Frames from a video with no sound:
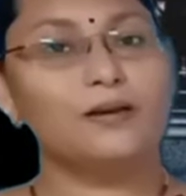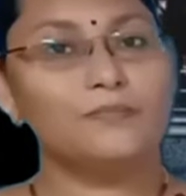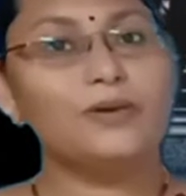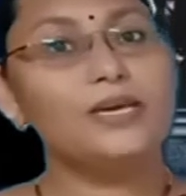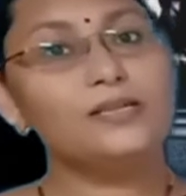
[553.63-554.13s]

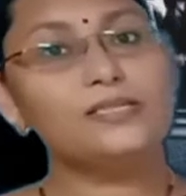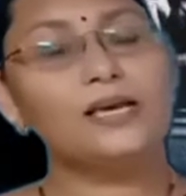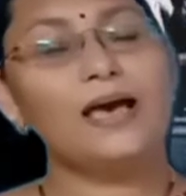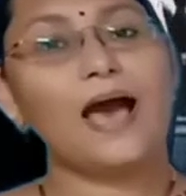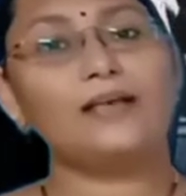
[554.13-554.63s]
Means
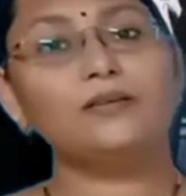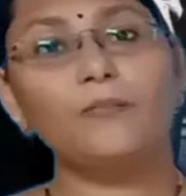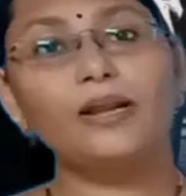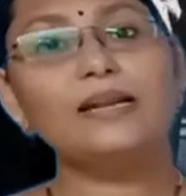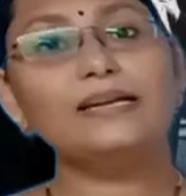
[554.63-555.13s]
as a
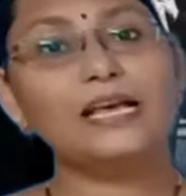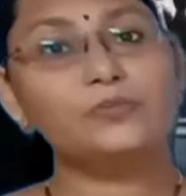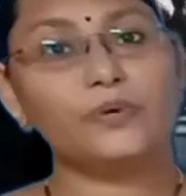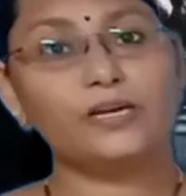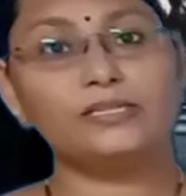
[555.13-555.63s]
middle class
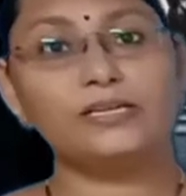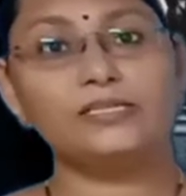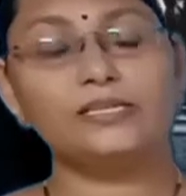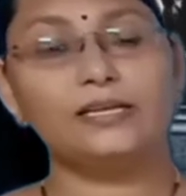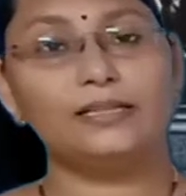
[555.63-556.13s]

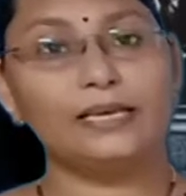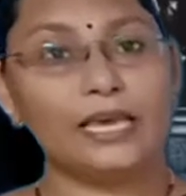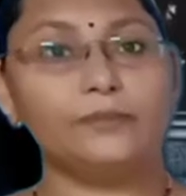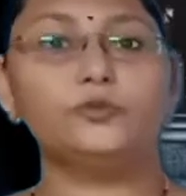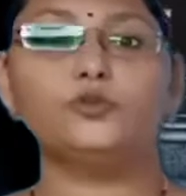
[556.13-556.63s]
persons they
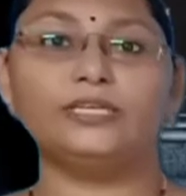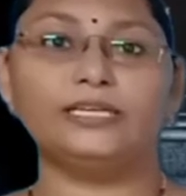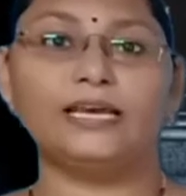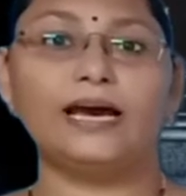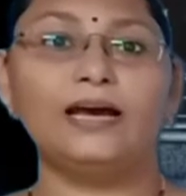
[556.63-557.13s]
came to
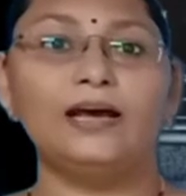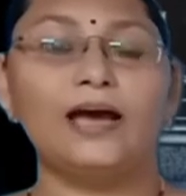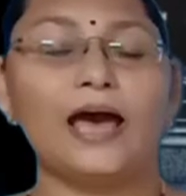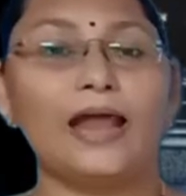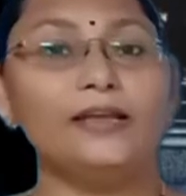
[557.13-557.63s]
India
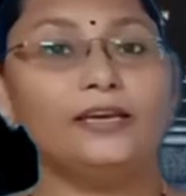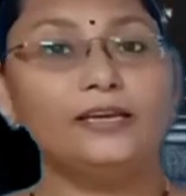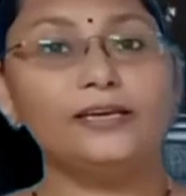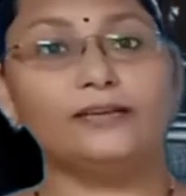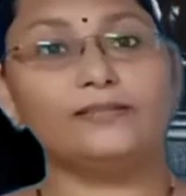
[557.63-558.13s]
and
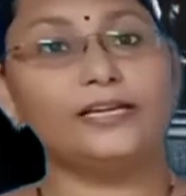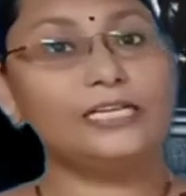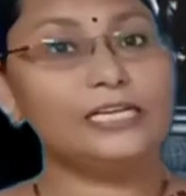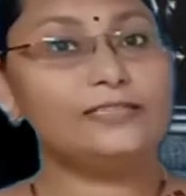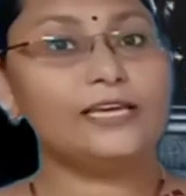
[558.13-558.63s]
here they
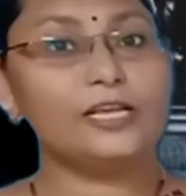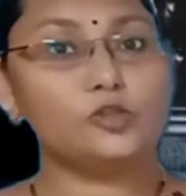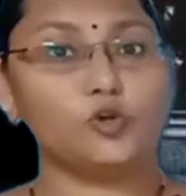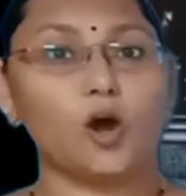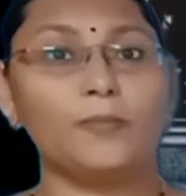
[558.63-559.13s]
did their
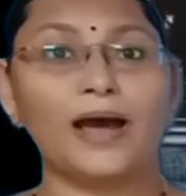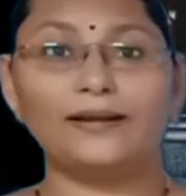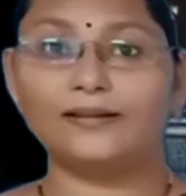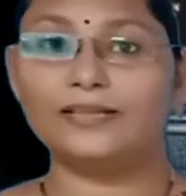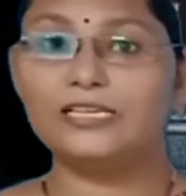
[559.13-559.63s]
job
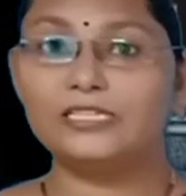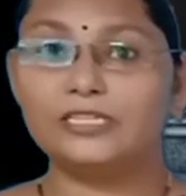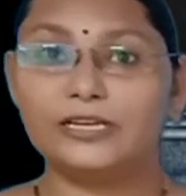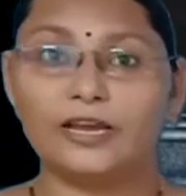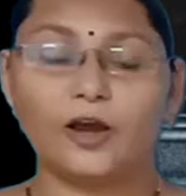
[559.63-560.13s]
under the East
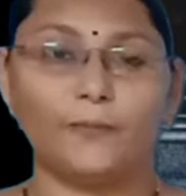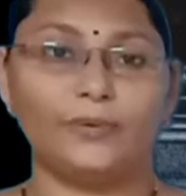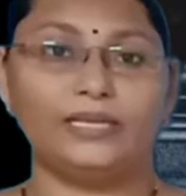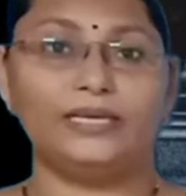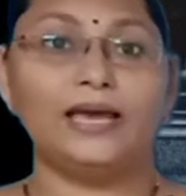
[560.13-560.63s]
India
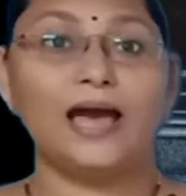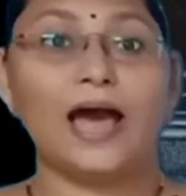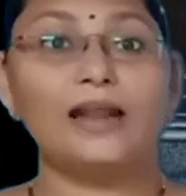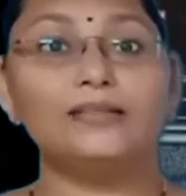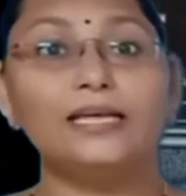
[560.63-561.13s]
Company
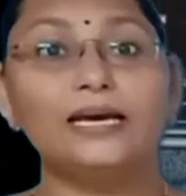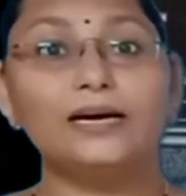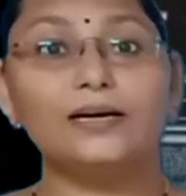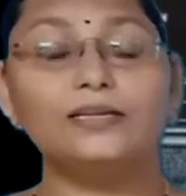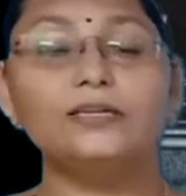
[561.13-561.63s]
and they
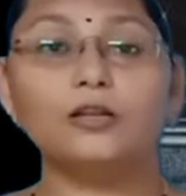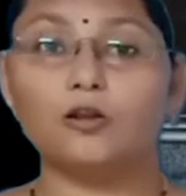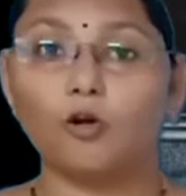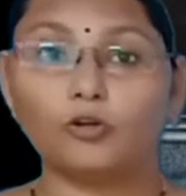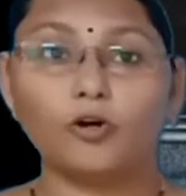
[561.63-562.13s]
earned
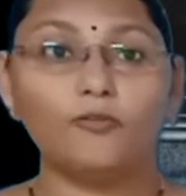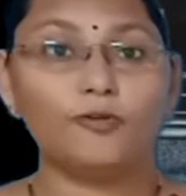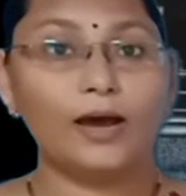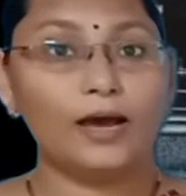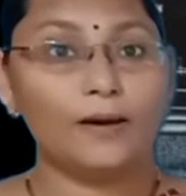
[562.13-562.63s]
a lot of
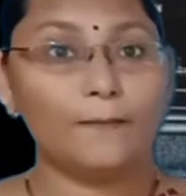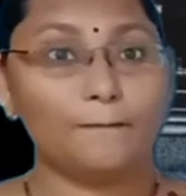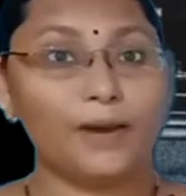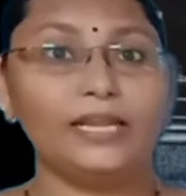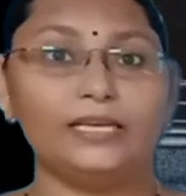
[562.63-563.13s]

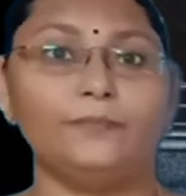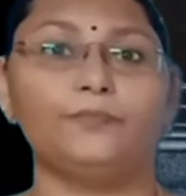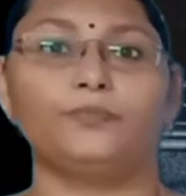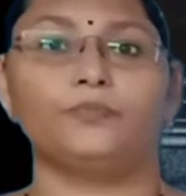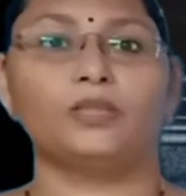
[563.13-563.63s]
money
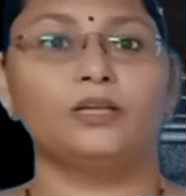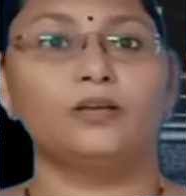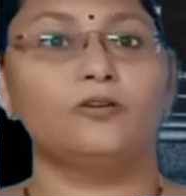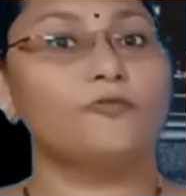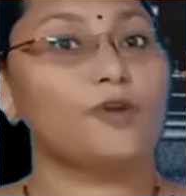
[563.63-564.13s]

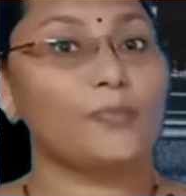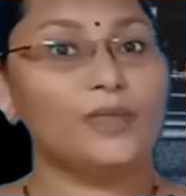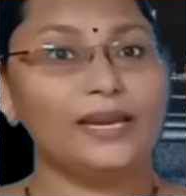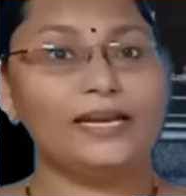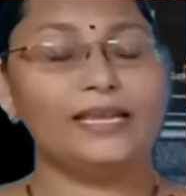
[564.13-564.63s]
from
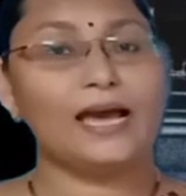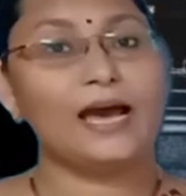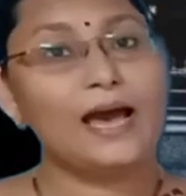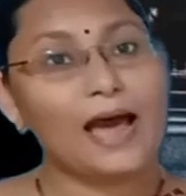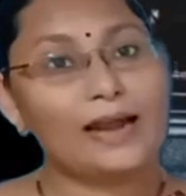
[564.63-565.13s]
the
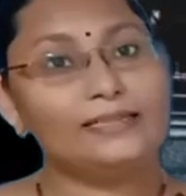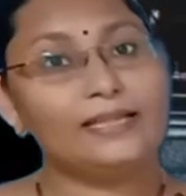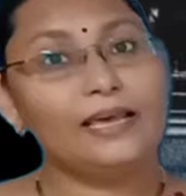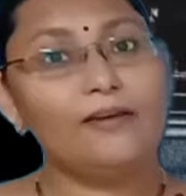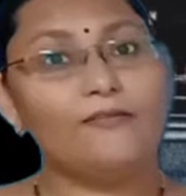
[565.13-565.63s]
India and
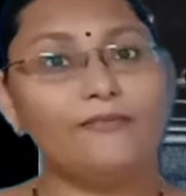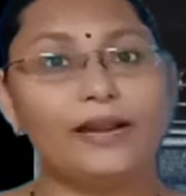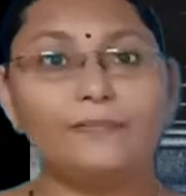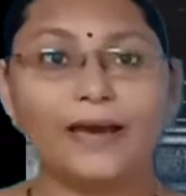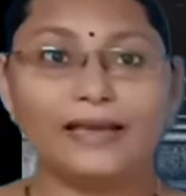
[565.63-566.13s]
they
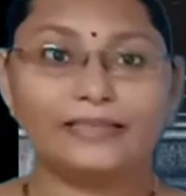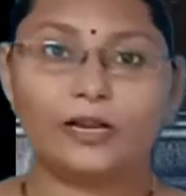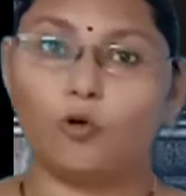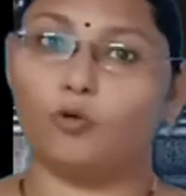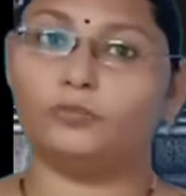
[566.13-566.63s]
went back
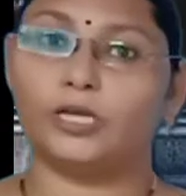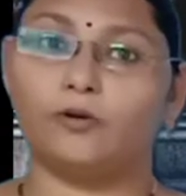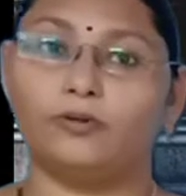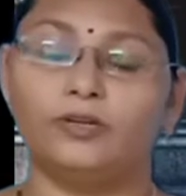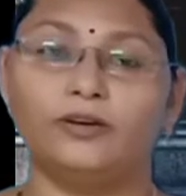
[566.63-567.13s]
their
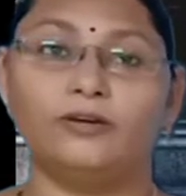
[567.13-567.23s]
hometown